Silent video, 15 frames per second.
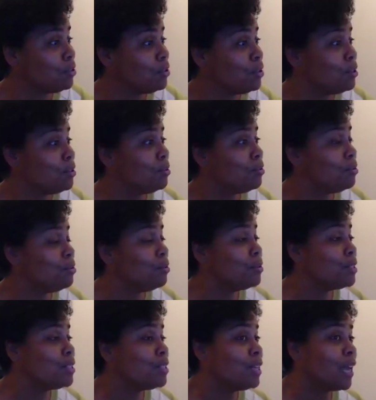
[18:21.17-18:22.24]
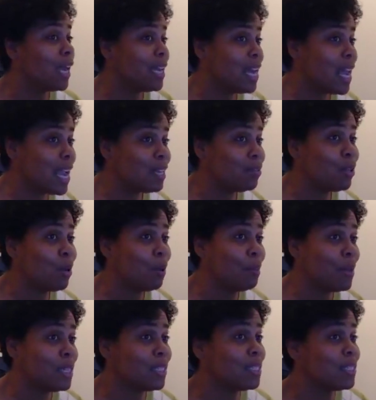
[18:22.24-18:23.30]
you use to connect with your
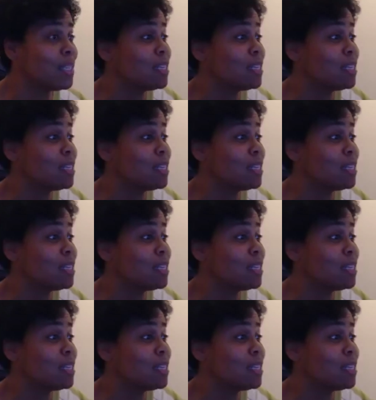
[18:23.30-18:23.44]
business,